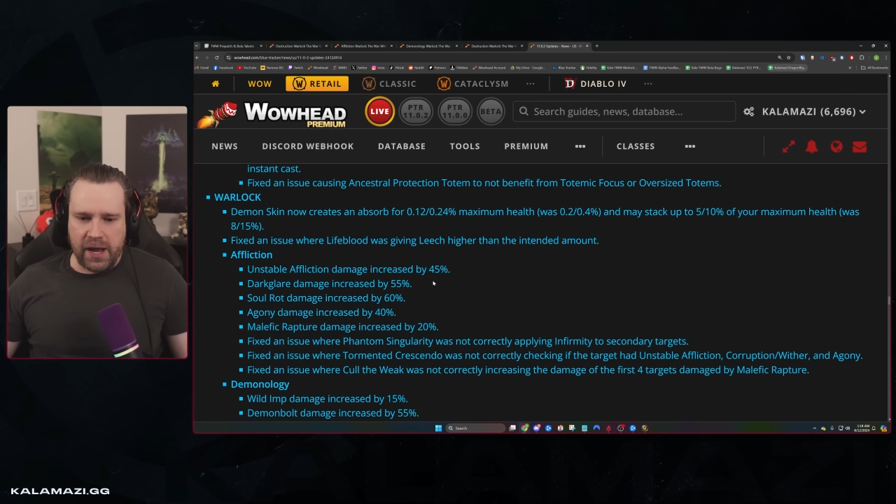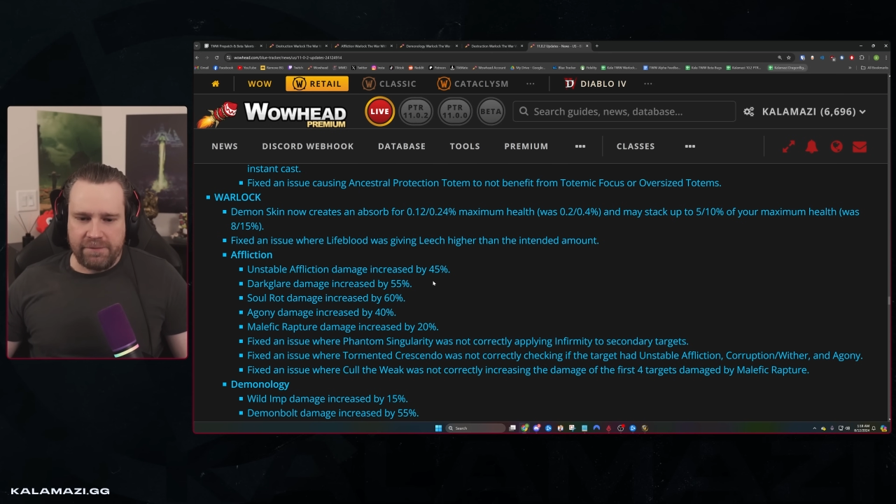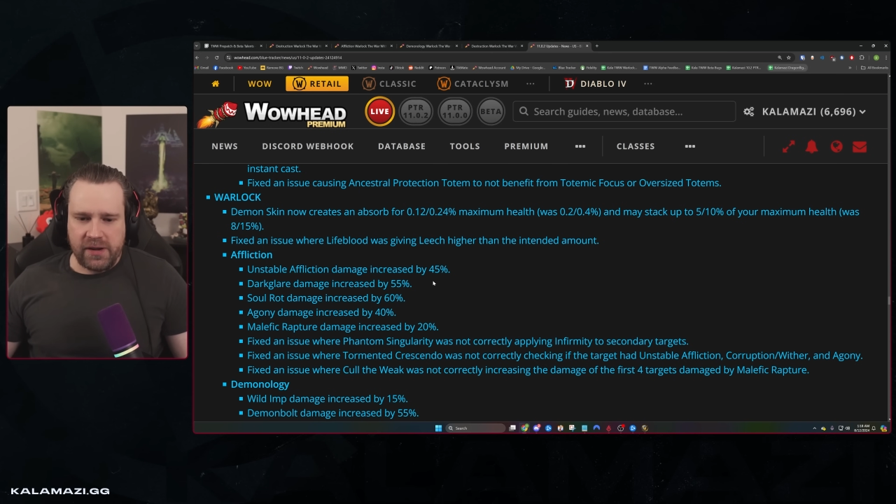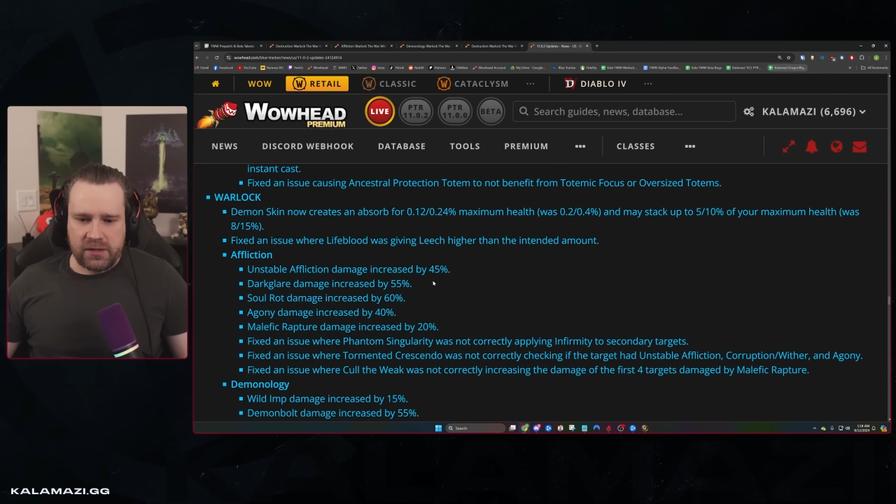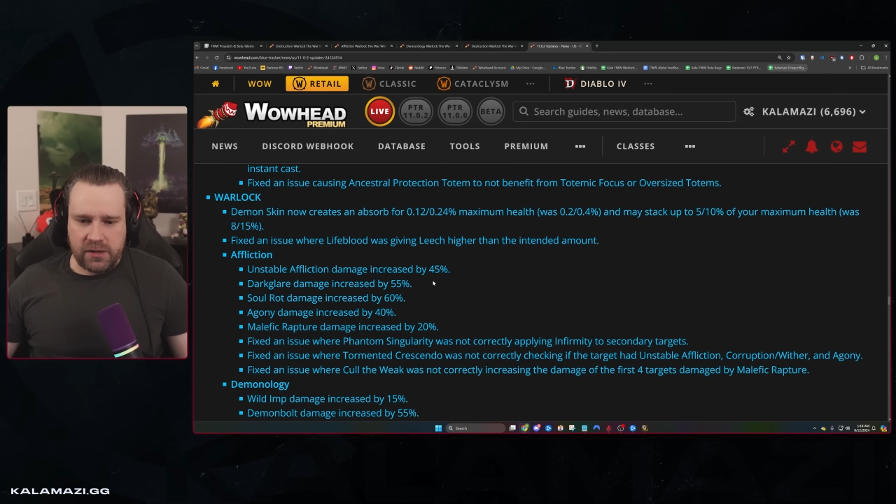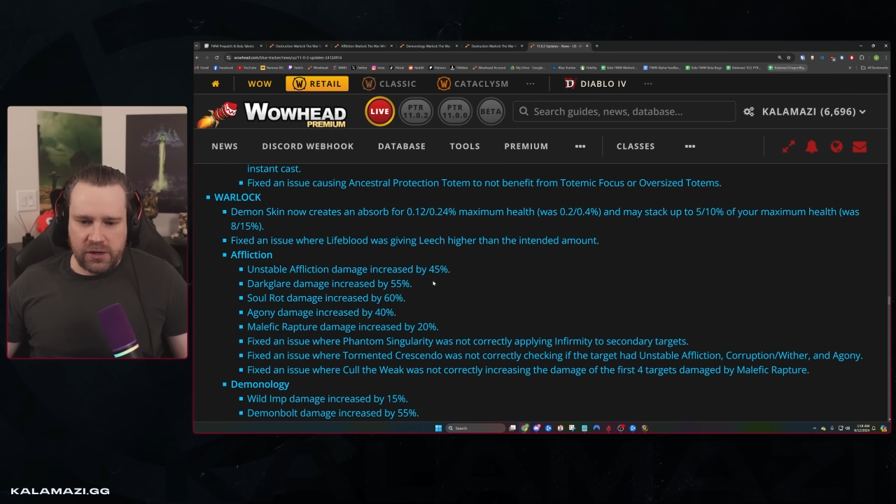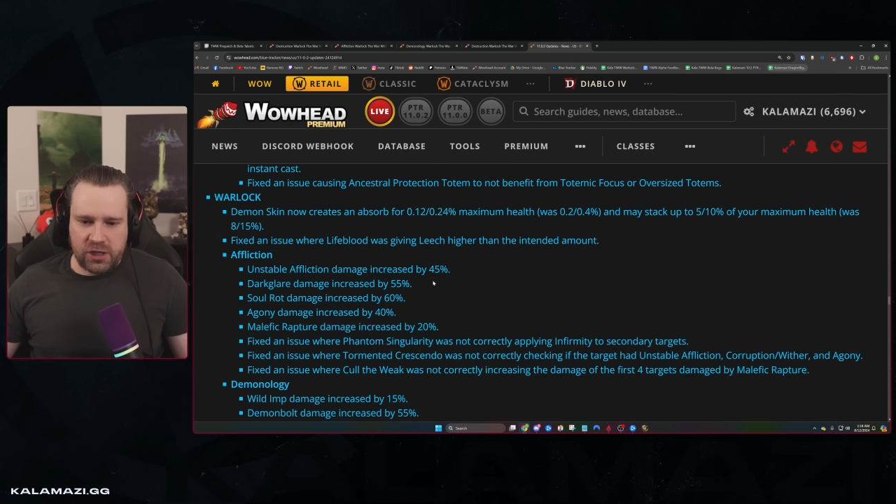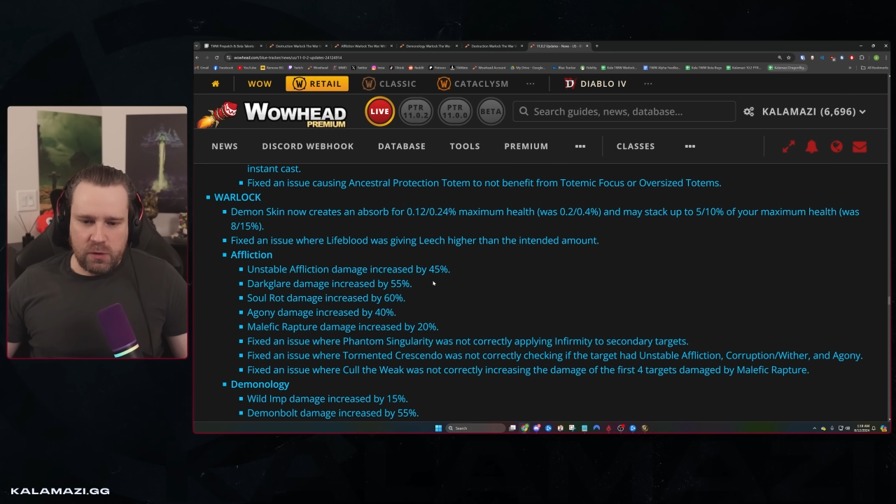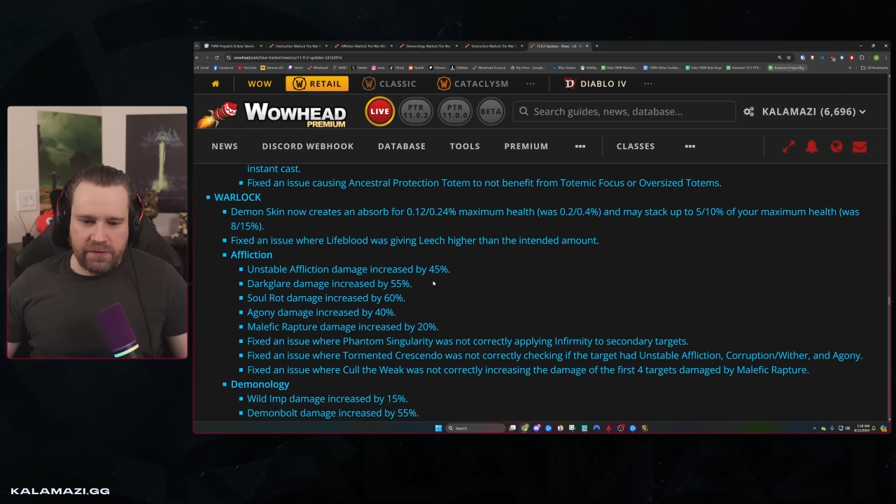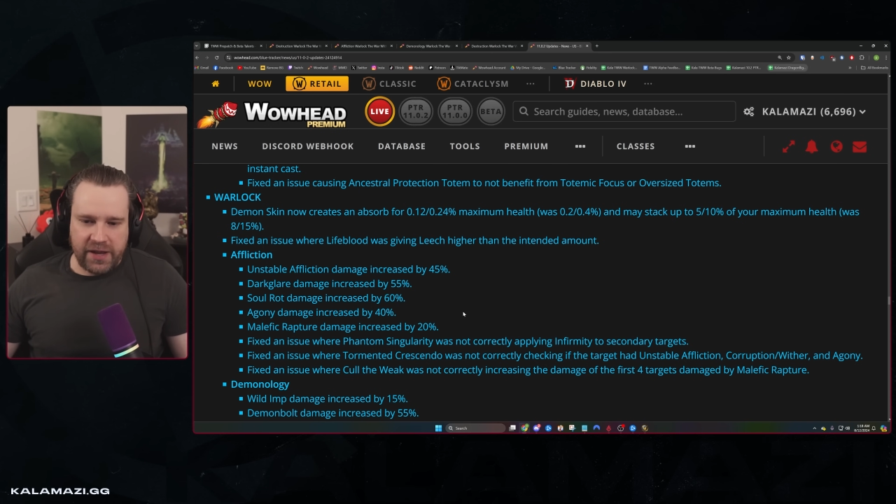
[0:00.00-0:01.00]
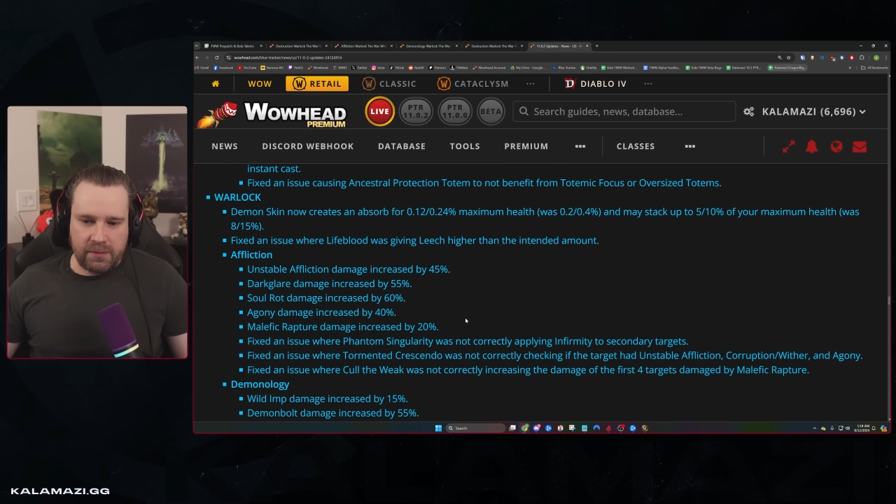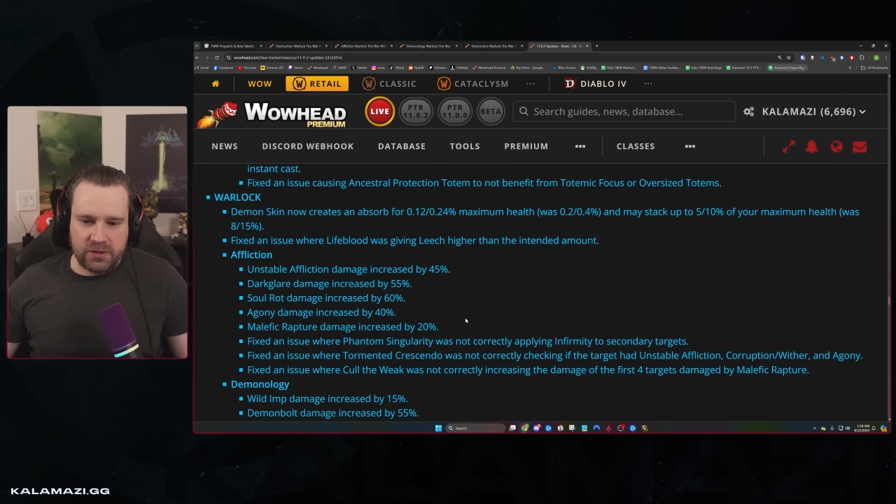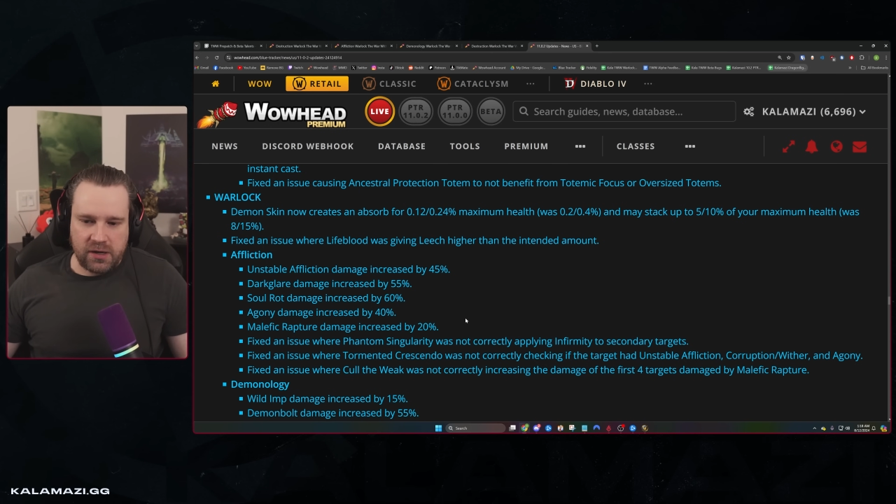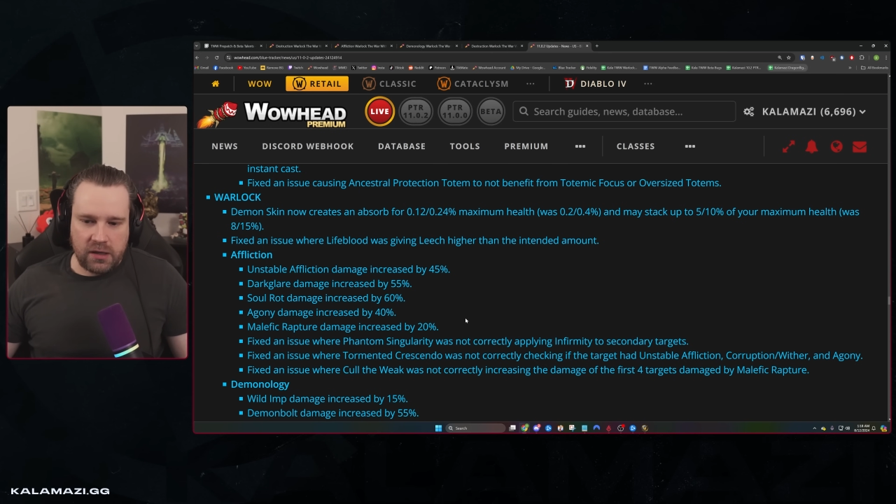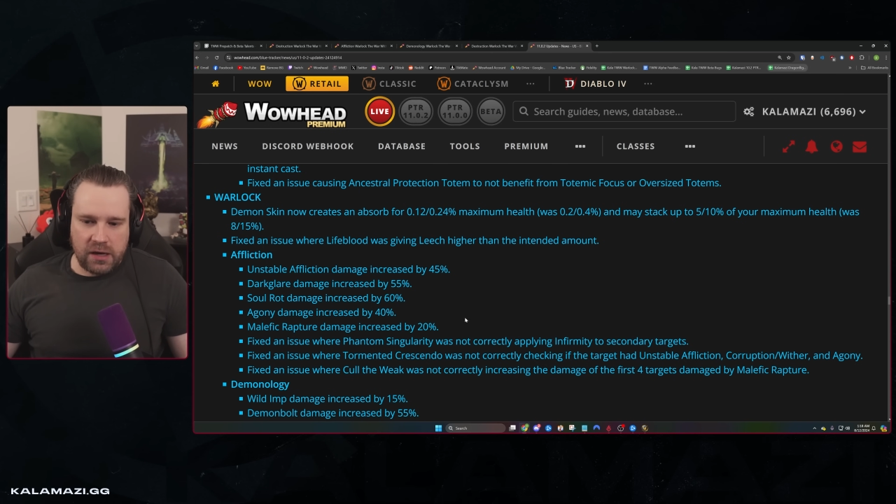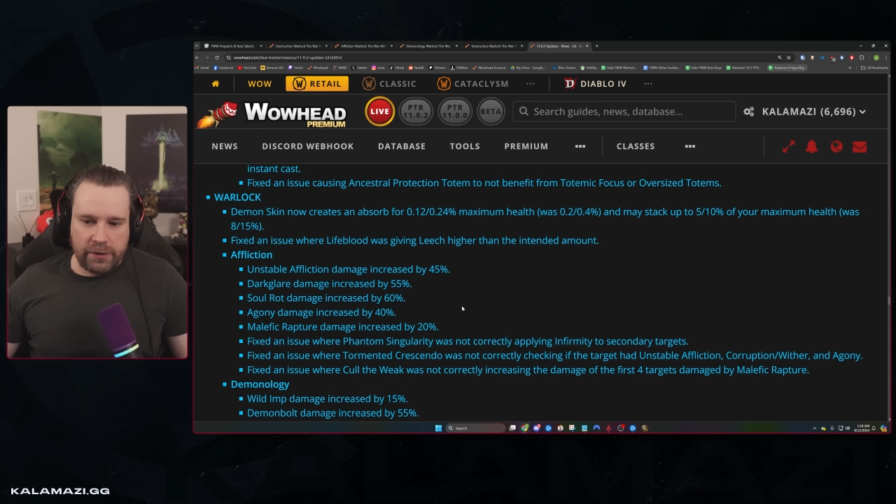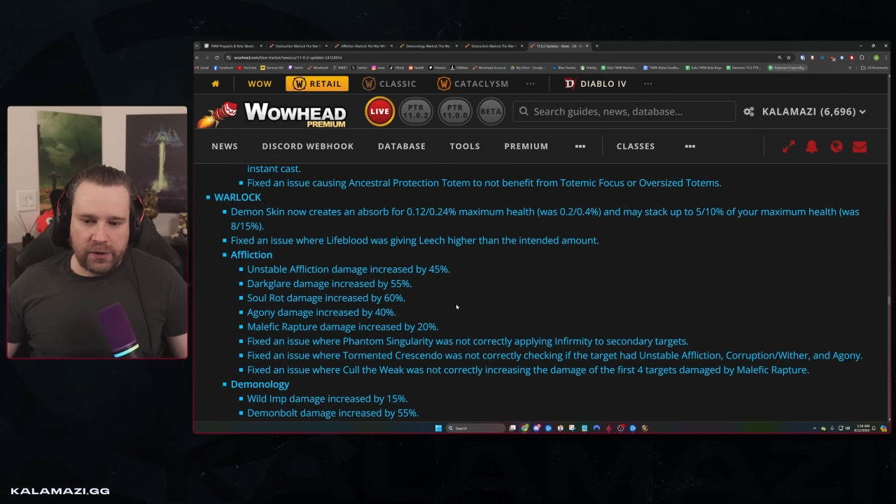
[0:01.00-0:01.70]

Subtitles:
Fix an issue where Phantom Singularity